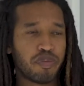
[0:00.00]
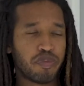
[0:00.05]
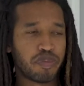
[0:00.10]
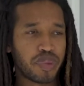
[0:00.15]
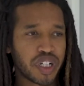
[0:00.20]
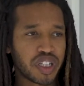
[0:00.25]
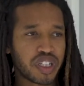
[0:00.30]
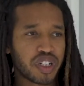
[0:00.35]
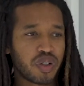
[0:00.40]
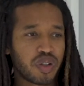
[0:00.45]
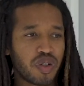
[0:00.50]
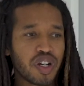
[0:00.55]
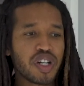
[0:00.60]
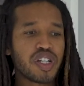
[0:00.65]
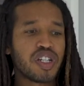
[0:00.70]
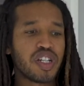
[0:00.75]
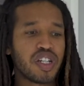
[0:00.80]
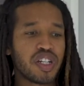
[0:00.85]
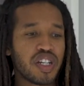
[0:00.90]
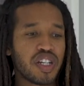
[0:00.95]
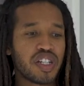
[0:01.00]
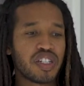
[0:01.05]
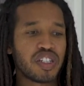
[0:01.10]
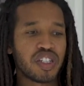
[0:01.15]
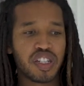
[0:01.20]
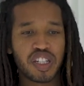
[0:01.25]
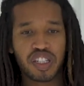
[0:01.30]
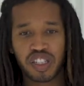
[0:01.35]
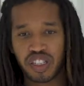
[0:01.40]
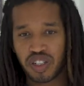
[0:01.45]
But the question is,
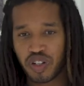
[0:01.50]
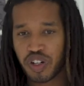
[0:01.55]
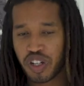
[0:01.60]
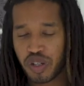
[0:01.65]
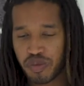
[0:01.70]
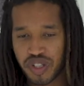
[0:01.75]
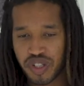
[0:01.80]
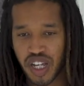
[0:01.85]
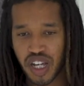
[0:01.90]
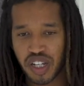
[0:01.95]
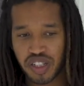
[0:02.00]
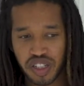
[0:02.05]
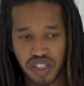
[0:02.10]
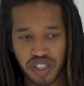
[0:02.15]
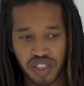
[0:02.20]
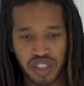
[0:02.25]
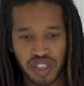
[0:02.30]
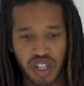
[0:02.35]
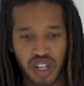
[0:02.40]
in these circumstances,